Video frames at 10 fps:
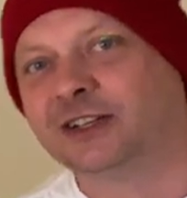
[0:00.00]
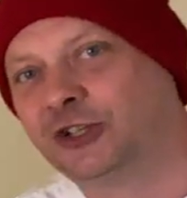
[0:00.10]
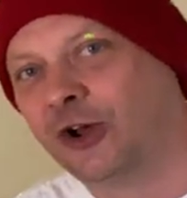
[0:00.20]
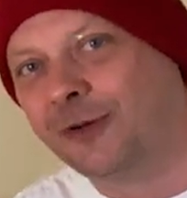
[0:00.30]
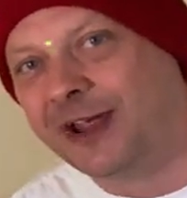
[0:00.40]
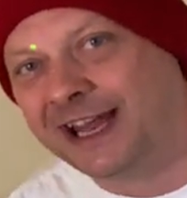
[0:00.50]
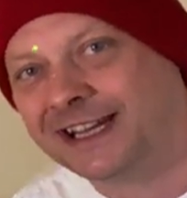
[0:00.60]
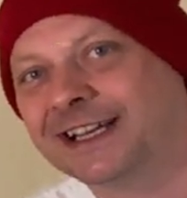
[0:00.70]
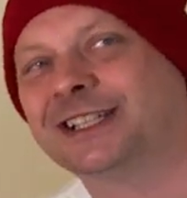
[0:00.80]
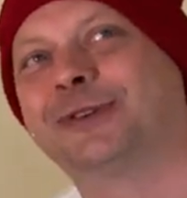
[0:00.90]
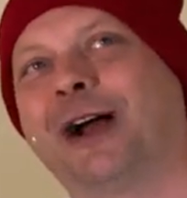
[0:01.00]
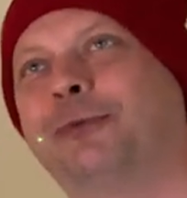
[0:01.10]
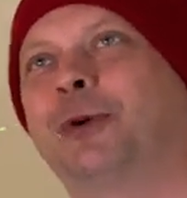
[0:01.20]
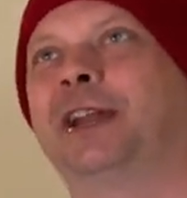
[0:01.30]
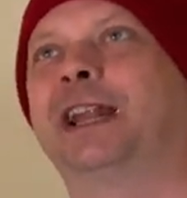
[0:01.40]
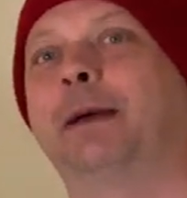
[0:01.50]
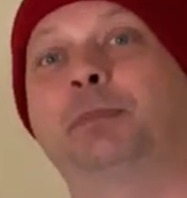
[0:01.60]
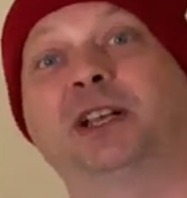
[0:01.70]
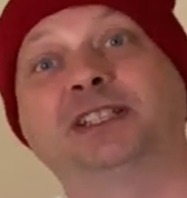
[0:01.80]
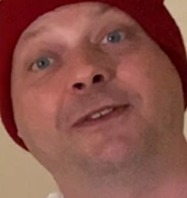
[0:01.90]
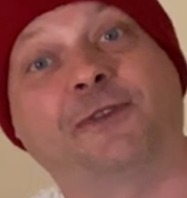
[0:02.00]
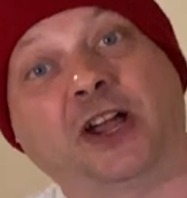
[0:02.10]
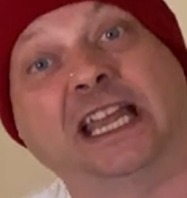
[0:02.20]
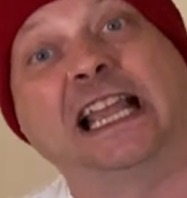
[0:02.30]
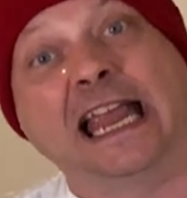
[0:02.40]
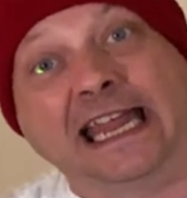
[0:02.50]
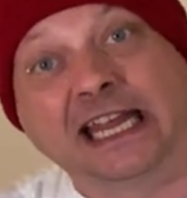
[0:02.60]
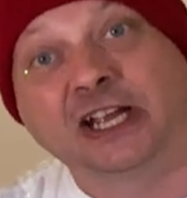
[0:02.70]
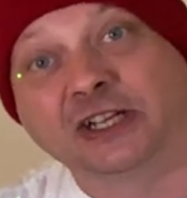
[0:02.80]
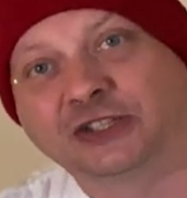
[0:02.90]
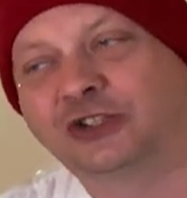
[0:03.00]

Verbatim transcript: Do you know what I mean? To have one of them because it fucking lingers.